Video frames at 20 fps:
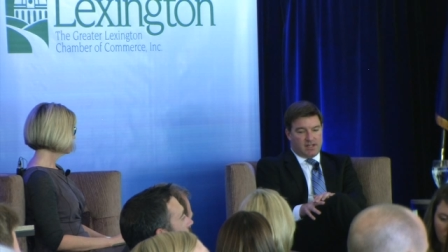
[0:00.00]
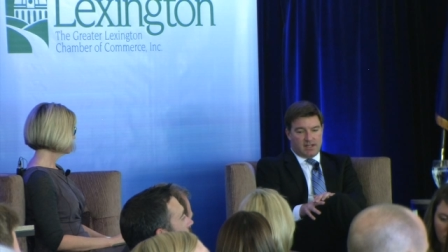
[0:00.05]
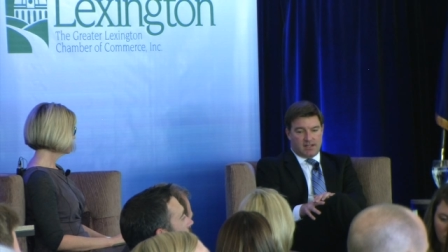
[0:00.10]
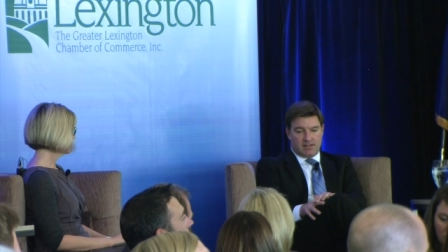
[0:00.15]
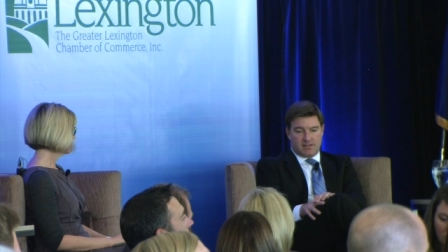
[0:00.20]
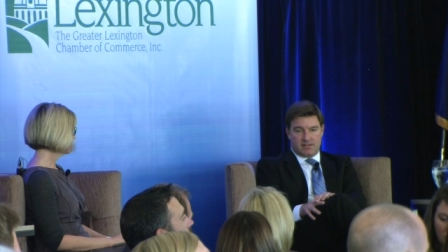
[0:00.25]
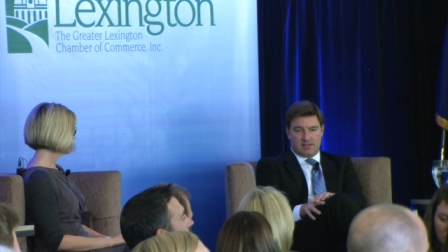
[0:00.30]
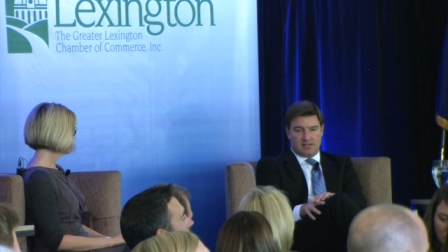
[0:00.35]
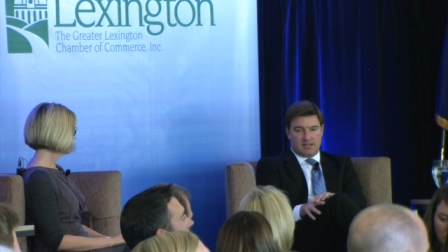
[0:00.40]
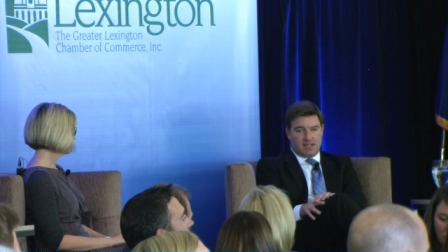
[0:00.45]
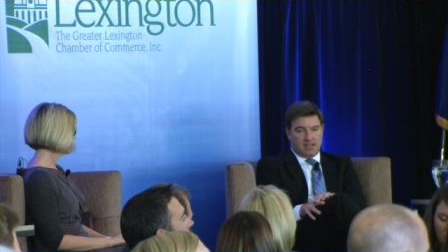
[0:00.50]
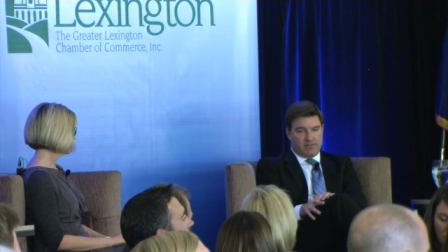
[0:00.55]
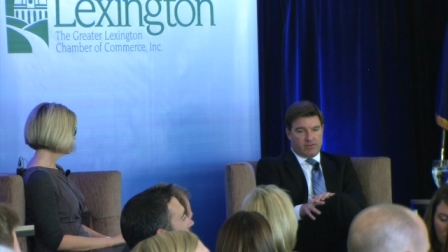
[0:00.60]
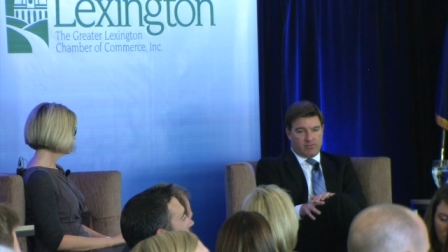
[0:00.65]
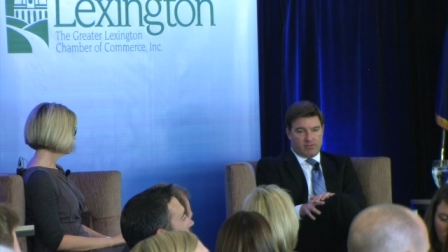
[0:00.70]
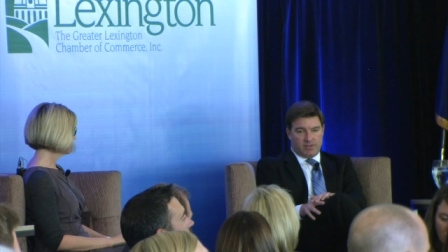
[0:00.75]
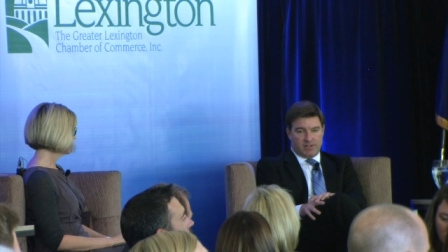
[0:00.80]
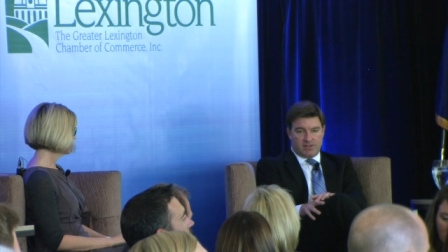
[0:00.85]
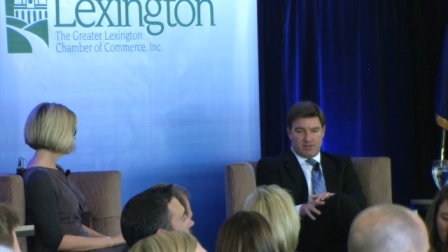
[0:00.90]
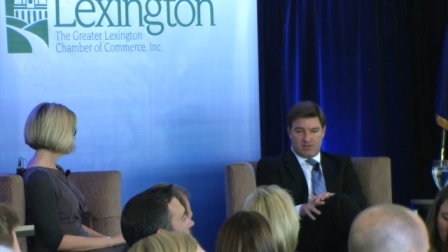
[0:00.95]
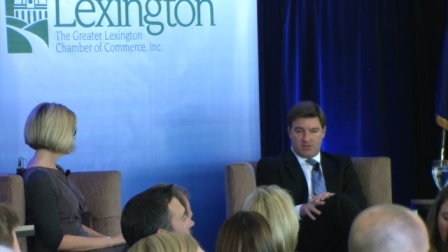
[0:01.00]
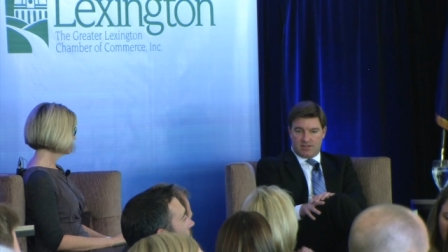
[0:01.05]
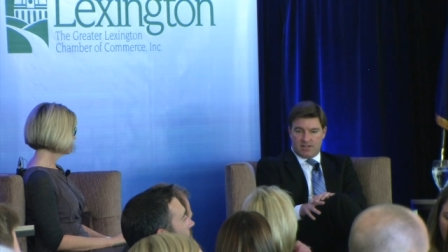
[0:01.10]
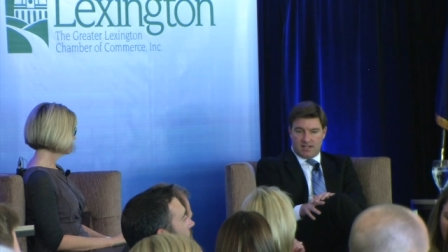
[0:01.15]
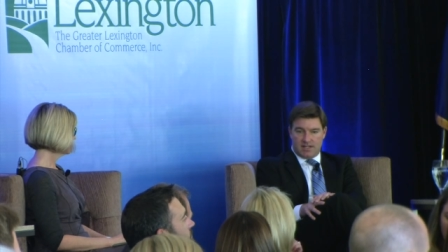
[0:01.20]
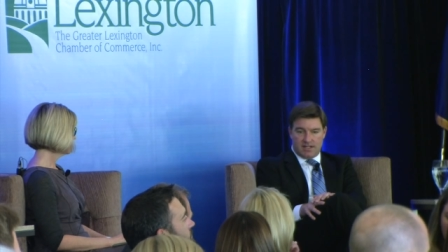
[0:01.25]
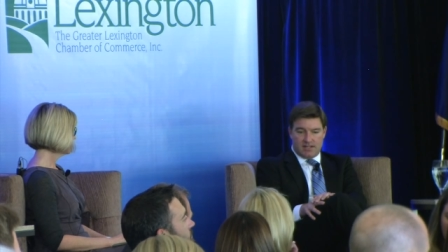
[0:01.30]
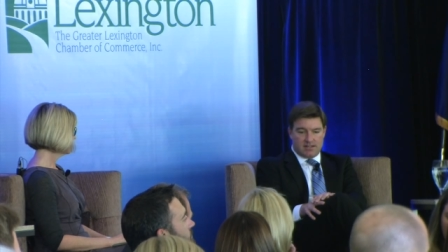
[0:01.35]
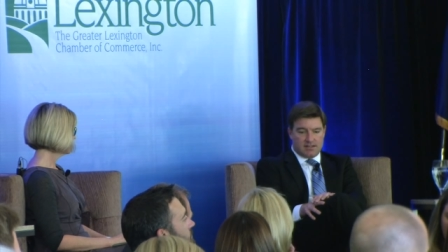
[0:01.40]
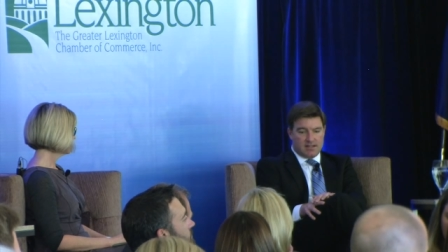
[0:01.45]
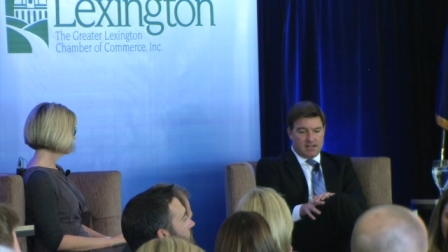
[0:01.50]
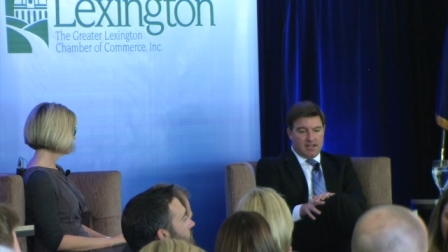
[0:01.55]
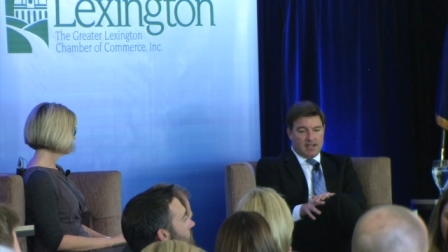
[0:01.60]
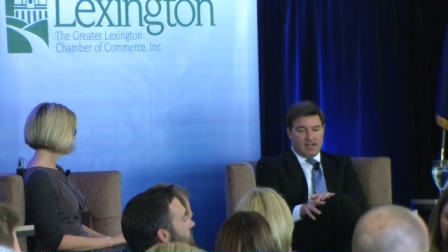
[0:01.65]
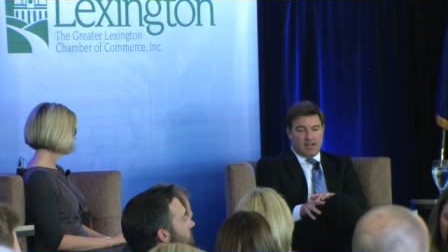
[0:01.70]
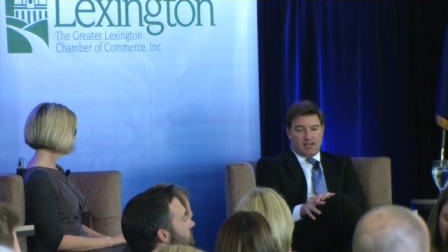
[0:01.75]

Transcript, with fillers: analysis. They haven't released their science.